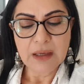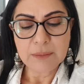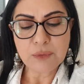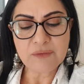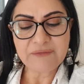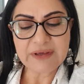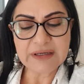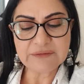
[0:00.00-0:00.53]

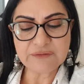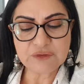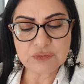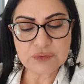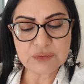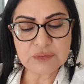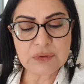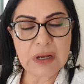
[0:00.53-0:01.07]
Moving
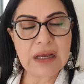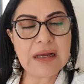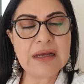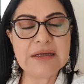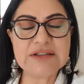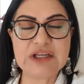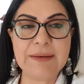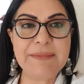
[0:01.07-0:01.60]
to
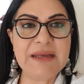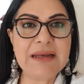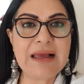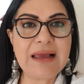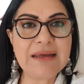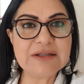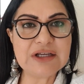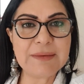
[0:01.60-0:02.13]

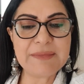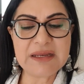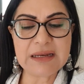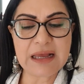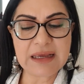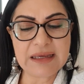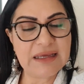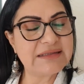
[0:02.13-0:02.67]

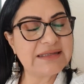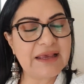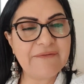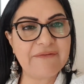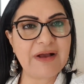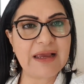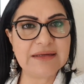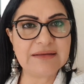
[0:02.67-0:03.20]
Gemini, it's a
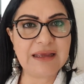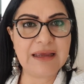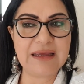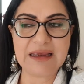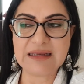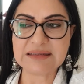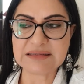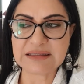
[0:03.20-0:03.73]
fine day.
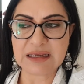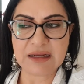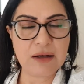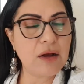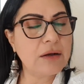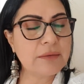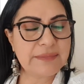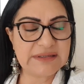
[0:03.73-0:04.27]
It's a
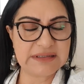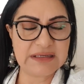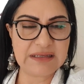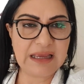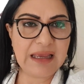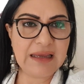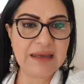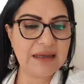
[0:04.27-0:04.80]
long, busy
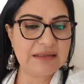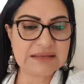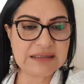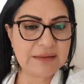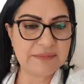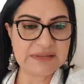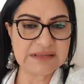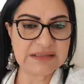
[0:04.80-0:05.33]
day. It's
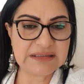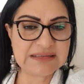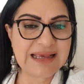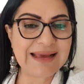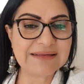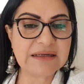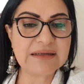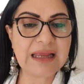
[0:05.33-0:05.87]
a busy
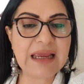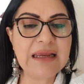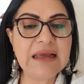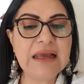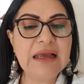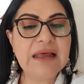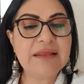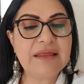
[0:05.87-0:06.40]
Saturday.
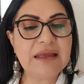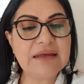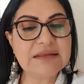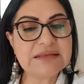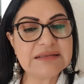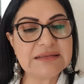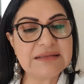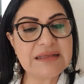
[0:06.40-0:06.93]

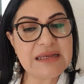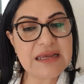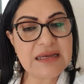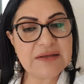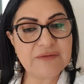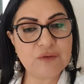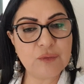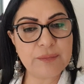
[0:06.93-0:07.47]
Things
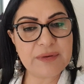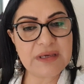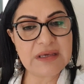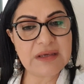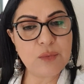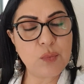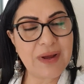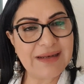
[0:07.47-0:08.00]
need to
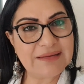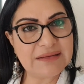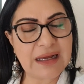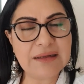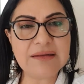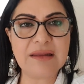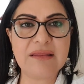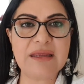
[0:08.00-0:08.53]
be well done.